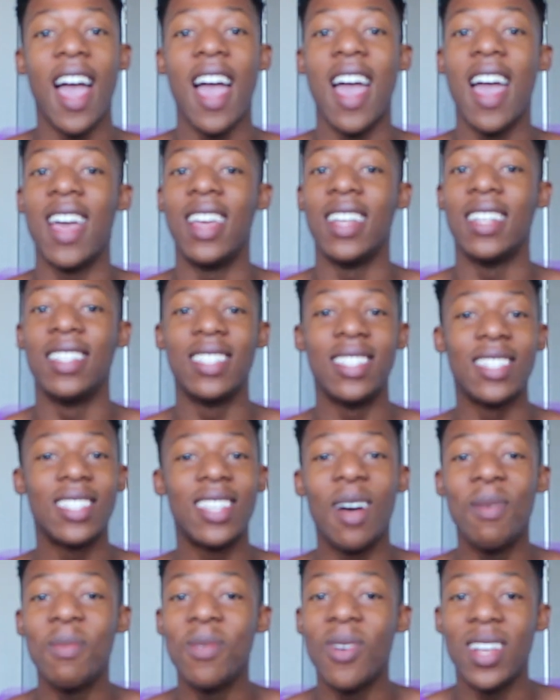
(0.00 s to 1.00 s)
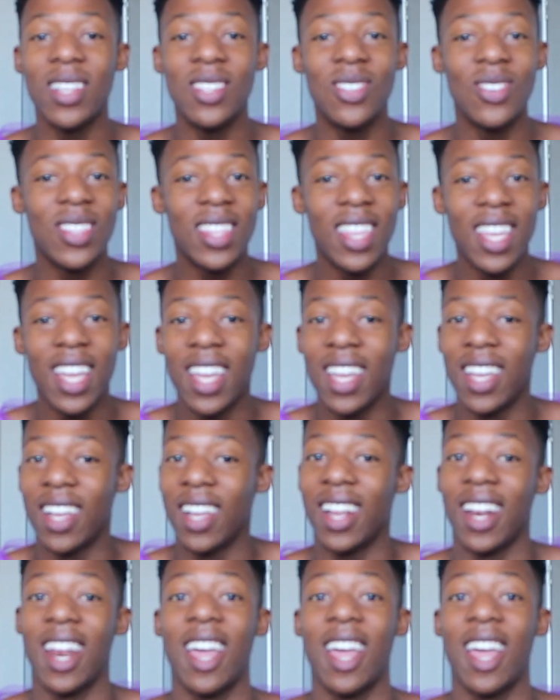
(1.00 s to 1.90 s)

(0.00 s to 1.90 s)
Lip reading: And tell me what you think.